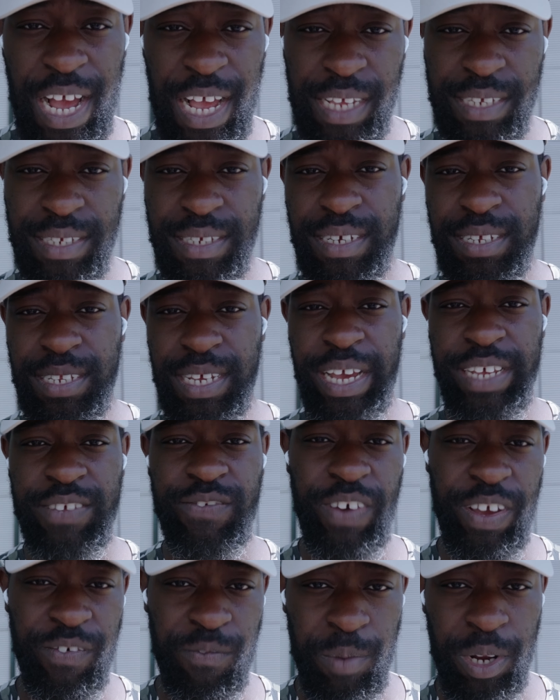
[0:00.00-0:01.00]
as the
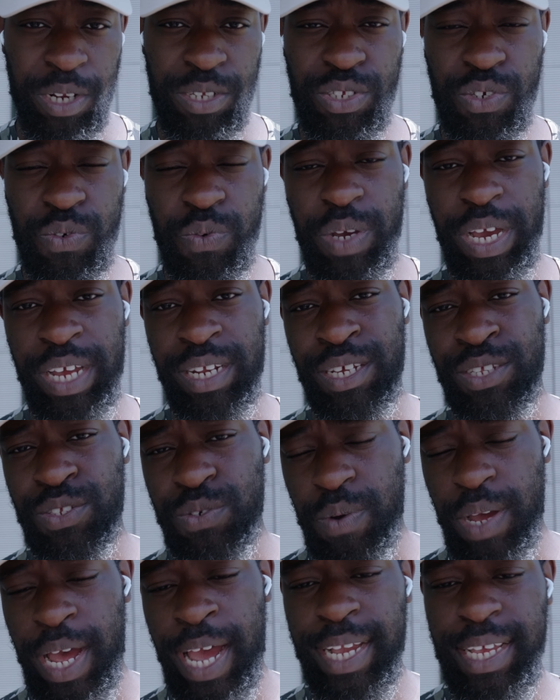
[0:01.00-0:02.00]
S5 Mark II and the
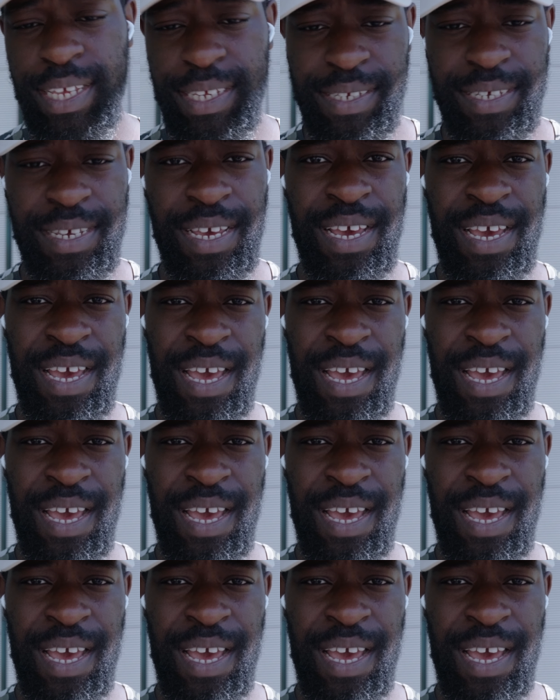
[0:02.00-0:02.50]
2X,